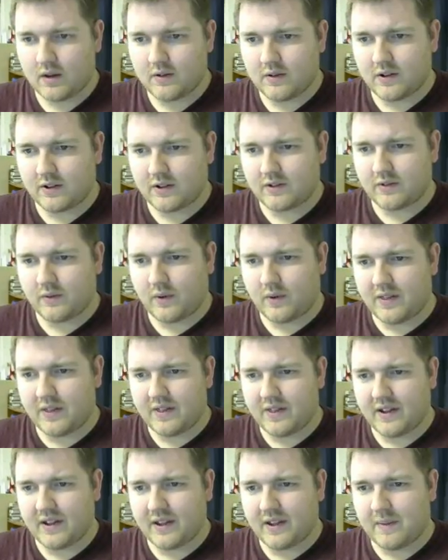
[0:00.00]
Just
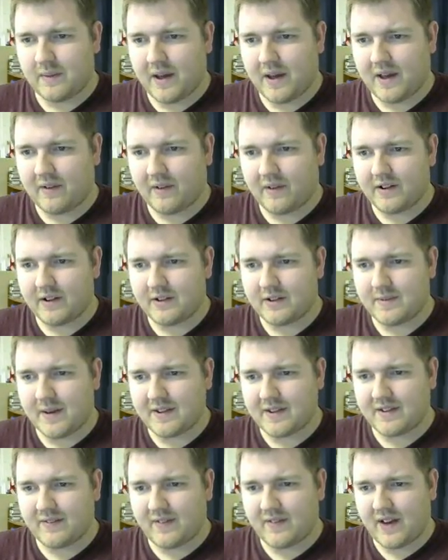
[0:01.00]
one thing you might want to
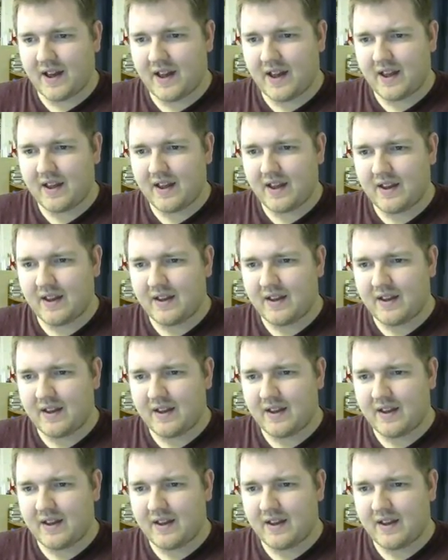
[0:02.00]
specify